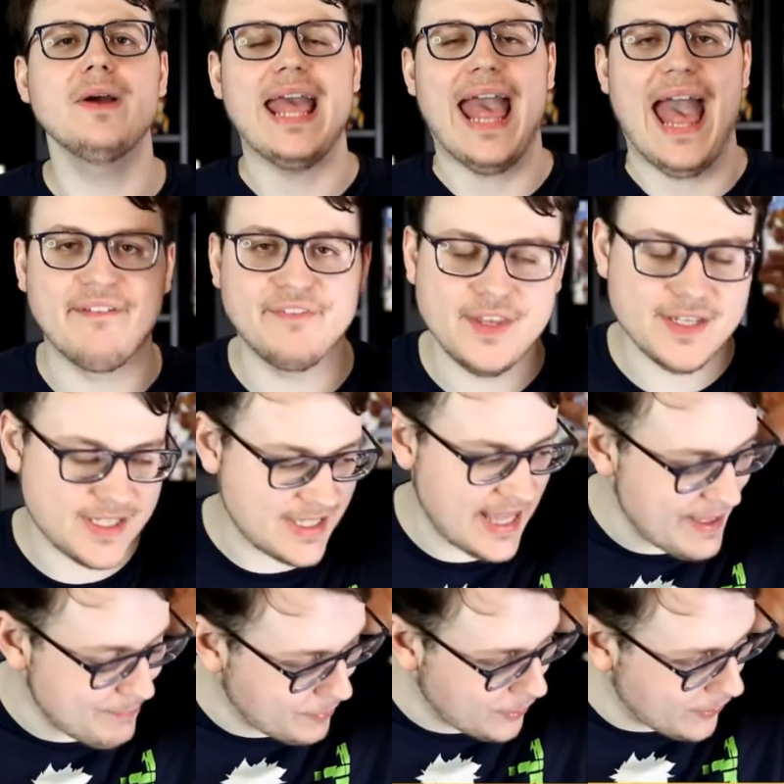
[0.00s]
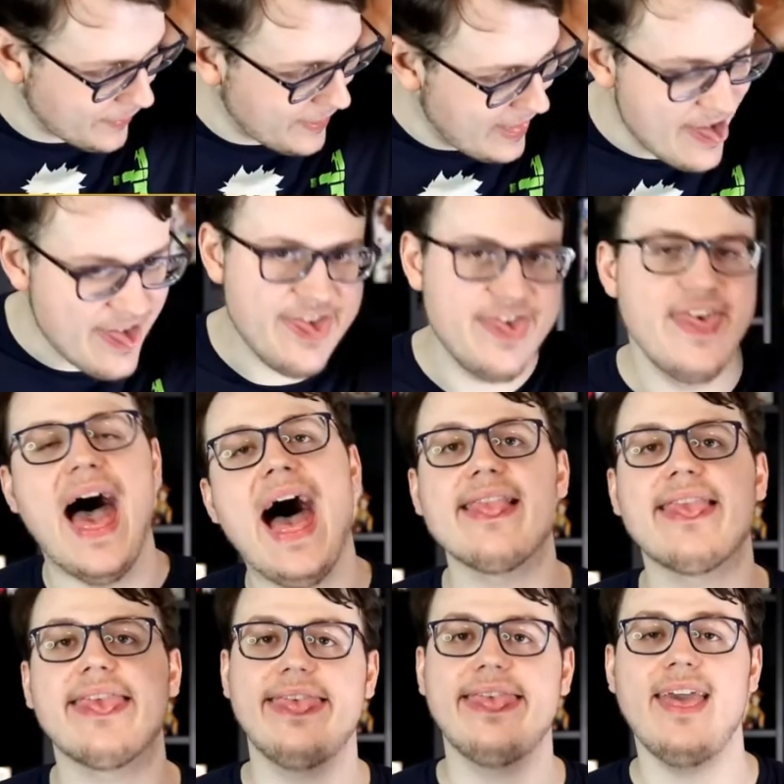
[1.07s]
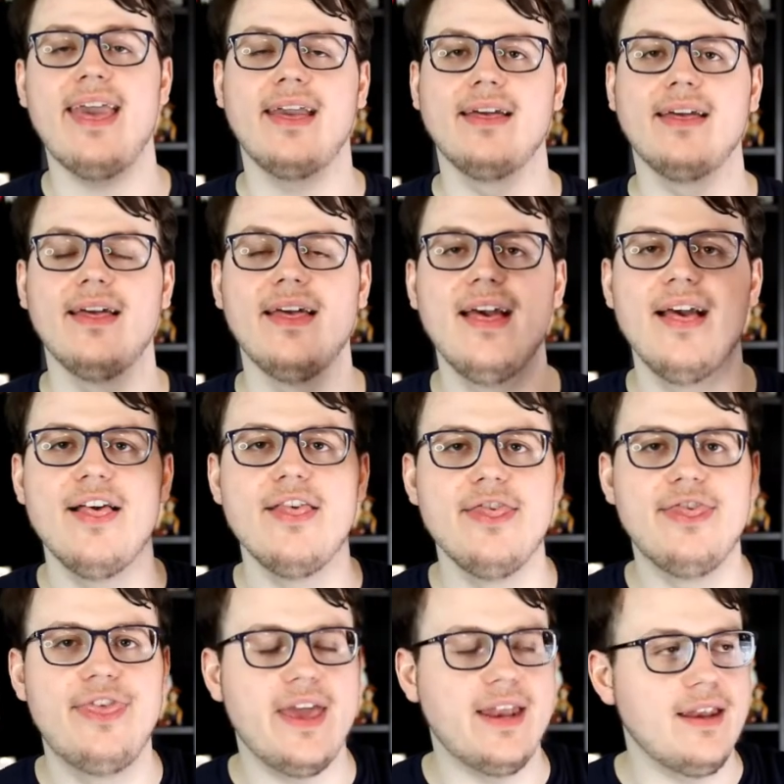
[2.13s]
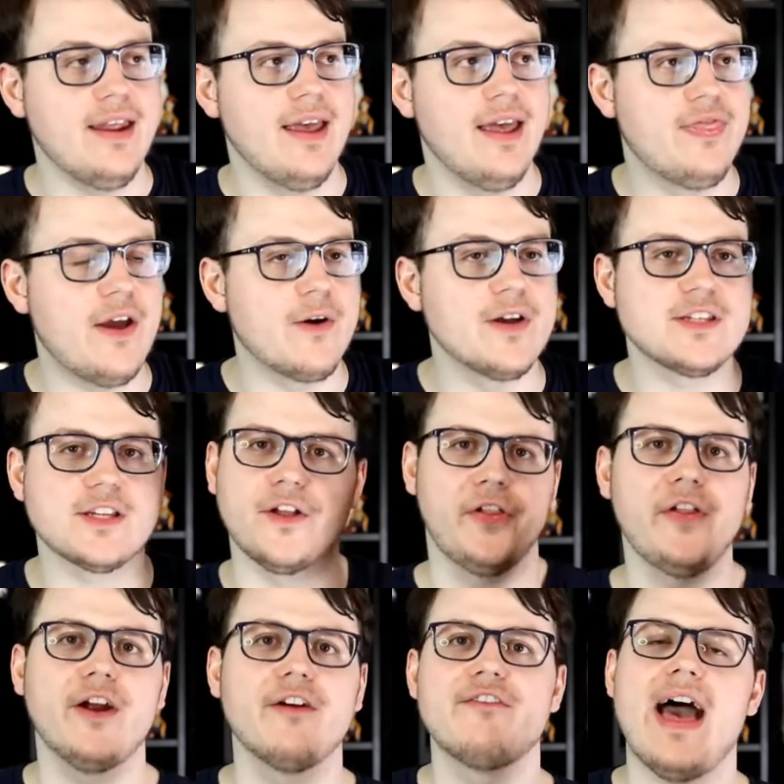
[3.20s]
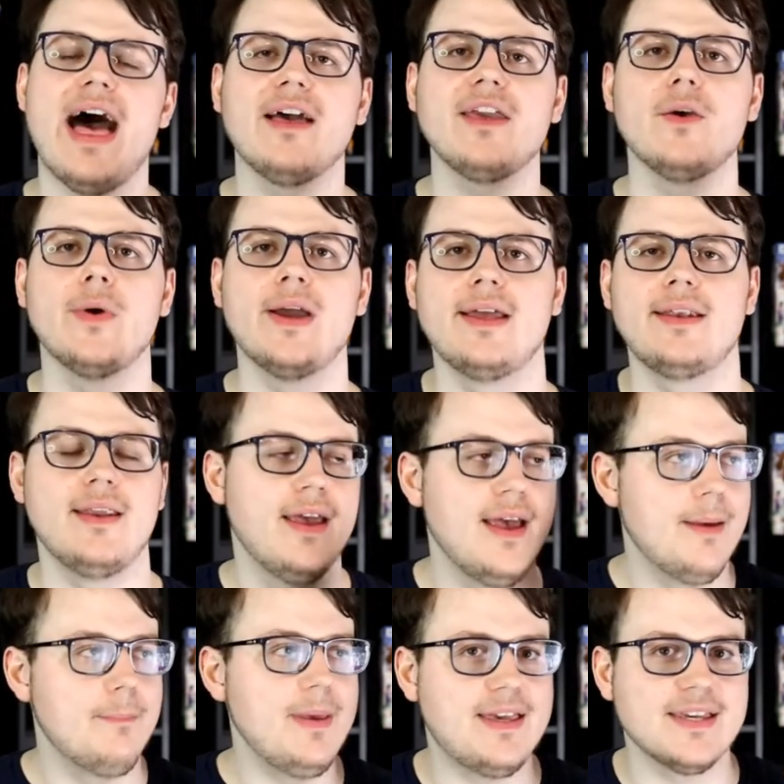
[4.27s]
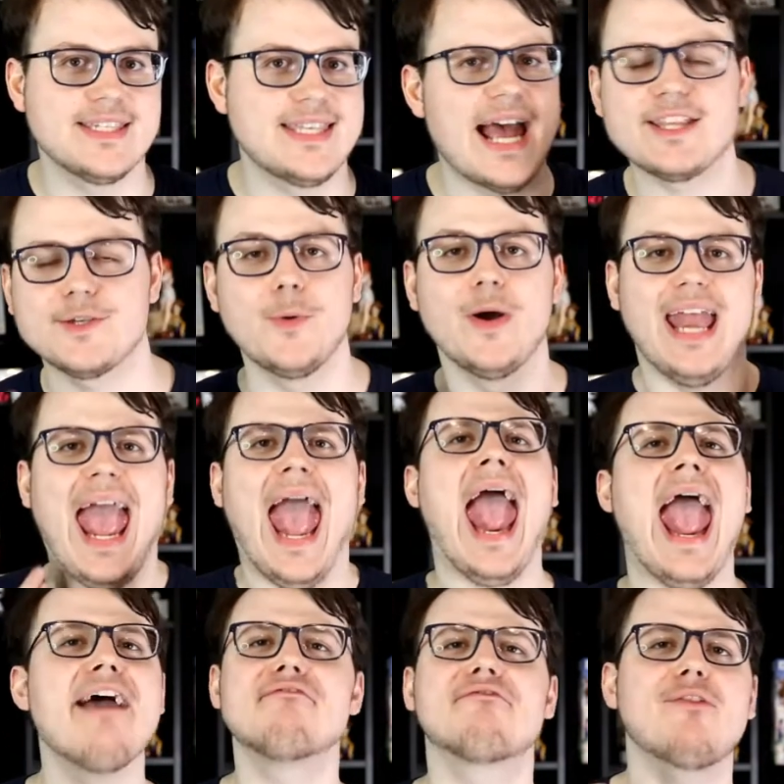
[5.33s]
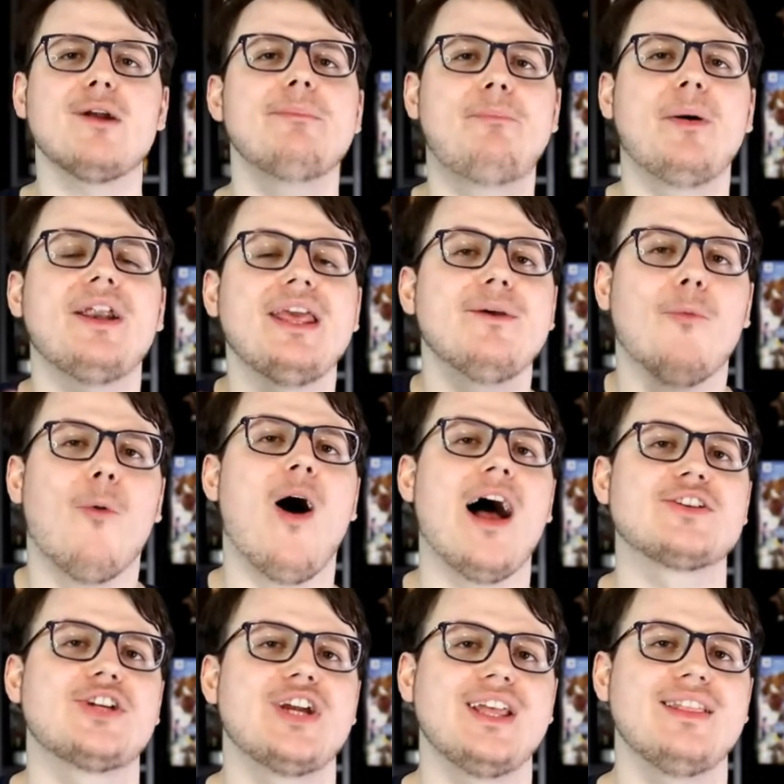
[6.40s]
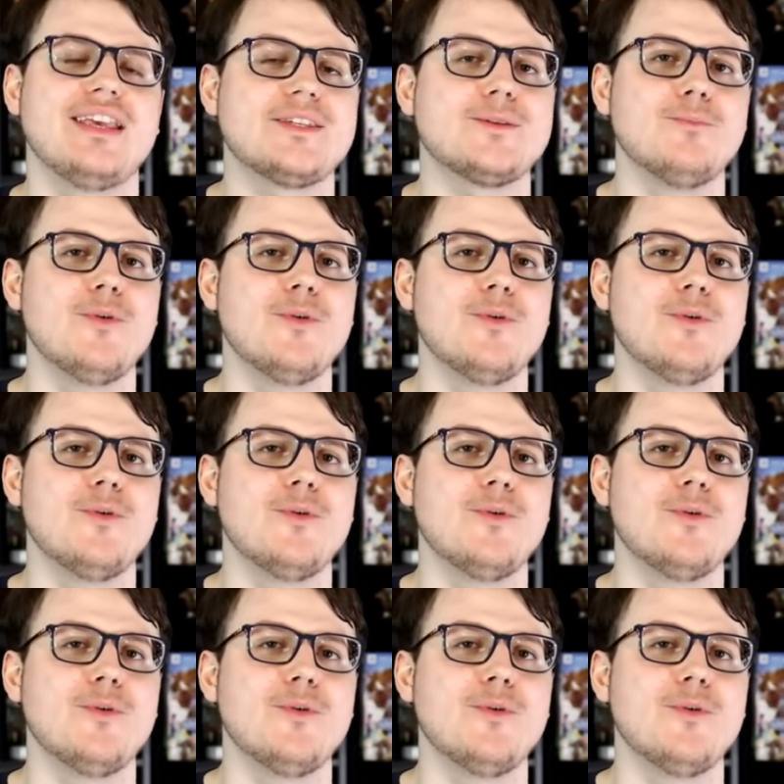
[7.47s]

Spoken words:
do we have to staple that thing that there is clear value in, because that's what everybody watching this